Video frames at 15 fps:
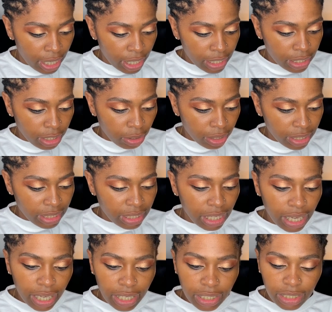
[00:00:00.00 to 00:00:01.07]
So the
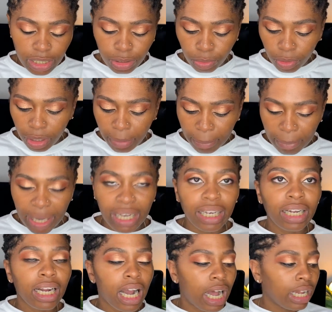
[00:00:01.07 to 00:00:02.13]
son is this real
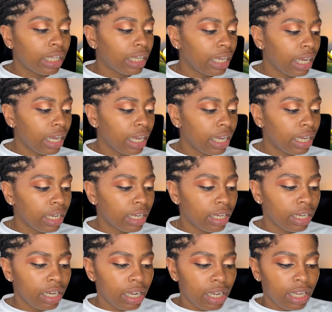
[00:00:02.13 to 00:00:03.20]
melancholy kid
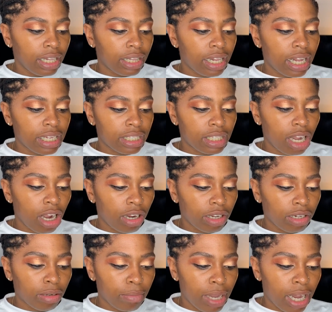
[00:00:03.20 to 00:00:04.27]
that's talking
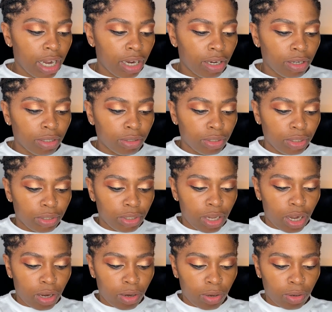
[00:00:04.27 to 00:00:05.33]
about, you
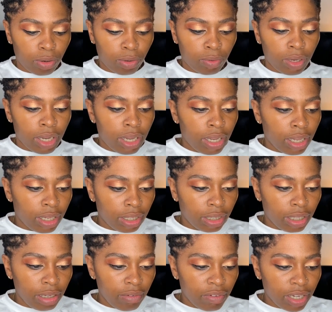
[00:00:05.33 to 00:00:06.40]
know,
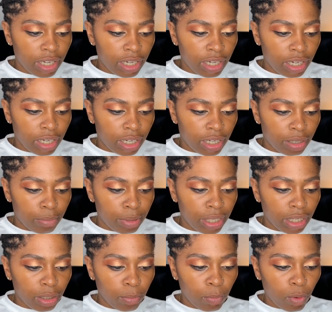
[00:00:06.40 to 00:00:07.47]
leaving, being
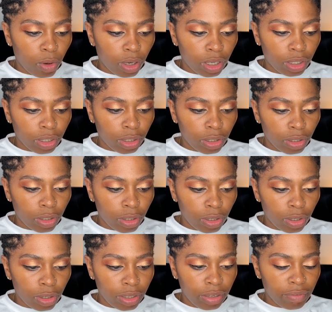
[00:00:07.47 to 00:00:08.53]

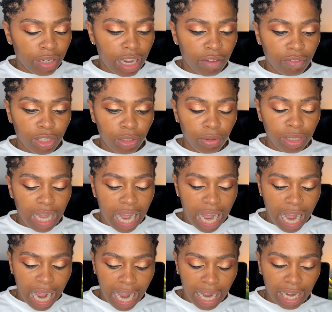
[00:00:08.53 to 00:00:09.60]
immortal even after you
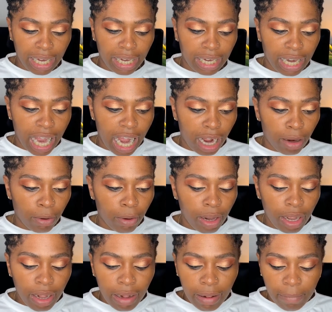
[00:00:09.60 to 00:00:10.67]
die, and
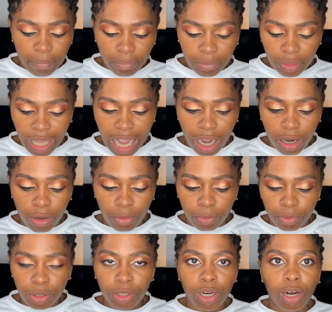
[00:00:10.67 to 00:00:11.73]
how,
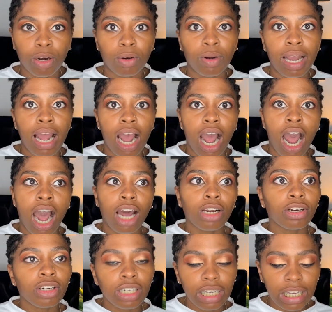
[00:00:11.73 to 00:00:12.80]
you know,
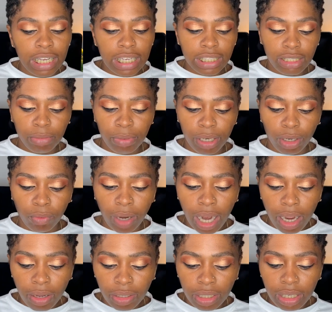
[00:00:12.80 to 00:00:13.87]
honored he is to be
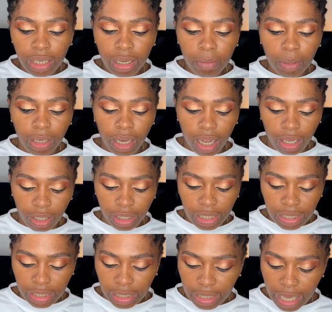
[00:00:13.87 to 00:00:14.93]
around them and all this
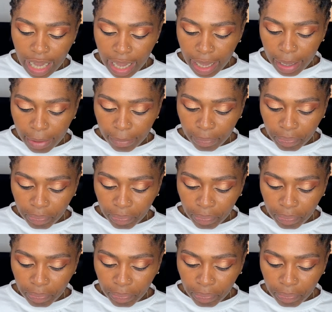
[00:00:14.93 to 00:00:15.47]
and that.